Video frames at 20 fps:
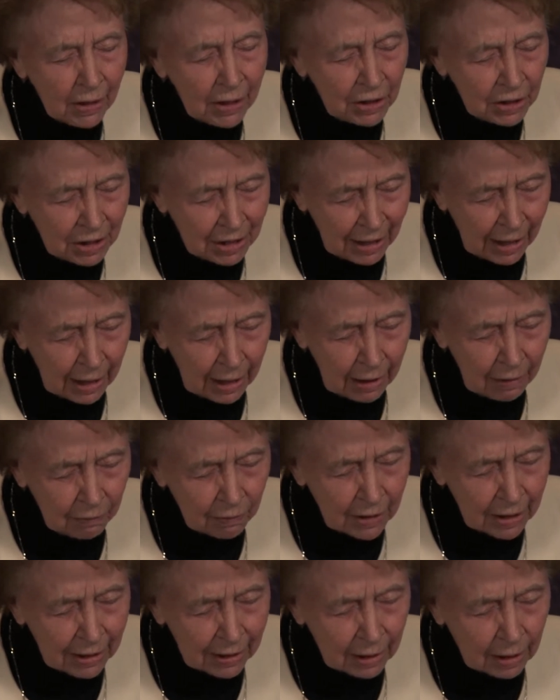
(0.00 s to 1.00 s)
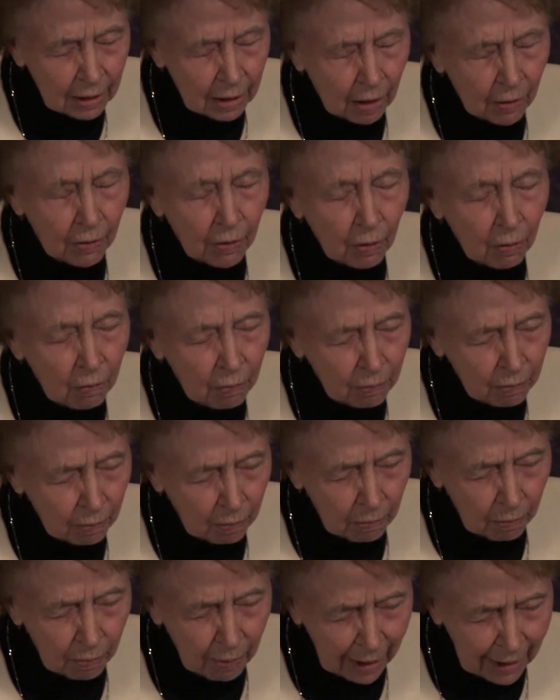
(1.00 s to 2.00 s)
received the
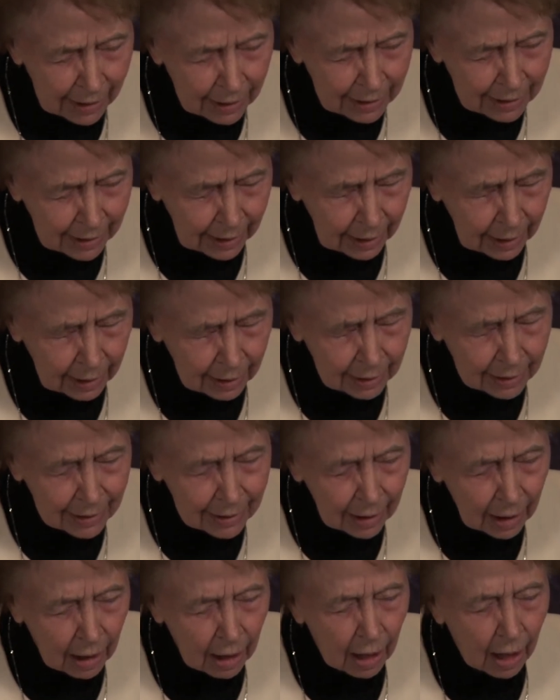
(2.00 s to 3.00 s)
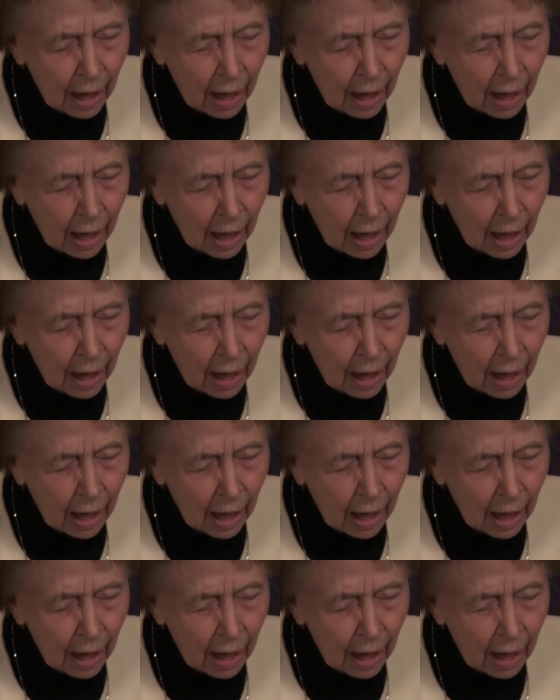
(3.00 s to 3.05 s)
blessings